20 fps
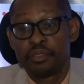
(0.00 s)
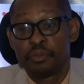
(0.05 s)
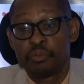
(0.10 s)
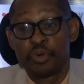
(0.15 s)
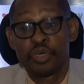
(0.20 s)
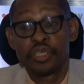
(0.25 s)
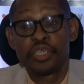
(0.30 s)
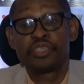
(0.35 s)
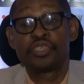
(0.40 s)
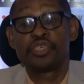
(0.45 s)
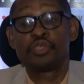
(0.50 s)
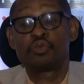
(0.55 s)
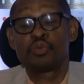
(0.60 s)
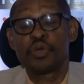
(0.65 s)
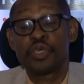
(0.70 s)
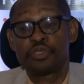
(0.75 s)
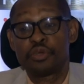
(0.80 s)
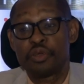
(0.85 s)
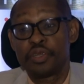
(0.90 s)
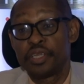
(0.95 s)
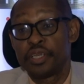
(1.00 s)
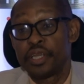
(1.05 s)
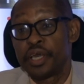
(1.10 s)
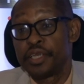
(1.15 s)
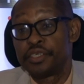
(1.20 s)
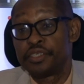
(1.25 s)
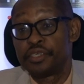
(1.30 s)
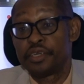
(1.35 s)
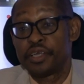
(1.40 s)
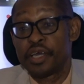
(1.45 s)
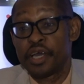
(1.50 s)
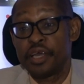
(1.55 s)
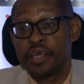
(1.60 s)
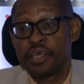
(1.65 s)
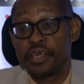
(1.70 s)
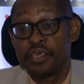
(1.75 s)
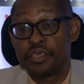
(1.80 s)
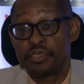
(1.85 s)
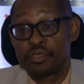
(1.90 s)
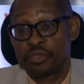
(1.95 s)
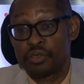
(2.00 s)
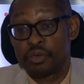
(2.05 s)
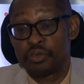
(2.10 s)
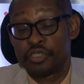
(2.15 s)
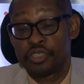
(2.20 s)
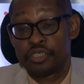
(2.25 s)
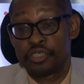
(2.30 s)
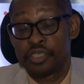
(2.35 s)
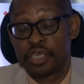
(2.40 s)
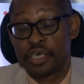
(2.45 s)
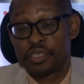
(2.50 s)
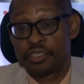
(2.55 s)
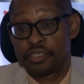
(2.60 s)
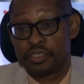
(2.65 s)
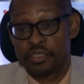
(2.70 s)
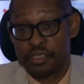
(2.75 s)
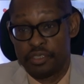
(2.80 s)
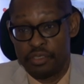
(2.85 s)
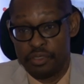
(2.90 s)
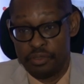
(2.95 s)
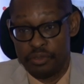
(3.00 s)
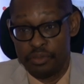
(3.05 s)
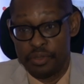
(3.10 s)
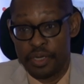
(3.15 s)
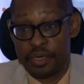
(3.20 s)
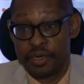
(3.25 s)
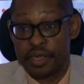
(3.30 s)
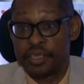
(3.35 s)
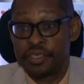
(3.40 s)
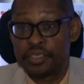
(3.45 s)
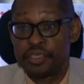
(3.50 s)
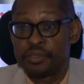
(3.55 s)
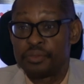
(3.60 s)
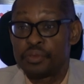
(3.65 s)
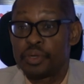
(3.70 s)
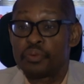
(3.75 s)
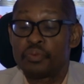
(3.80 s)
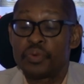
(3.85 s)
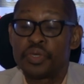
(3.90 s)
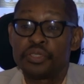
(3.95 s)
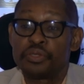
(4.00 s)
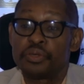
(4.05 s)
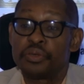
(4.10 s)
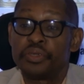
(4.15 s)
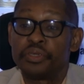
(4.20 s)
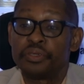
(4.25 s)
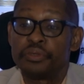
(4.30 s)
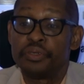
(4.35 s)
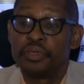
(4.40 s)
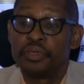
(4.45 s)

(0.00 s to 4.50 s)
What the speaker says: But the situation in Nigeria is such that you are right in your questioning.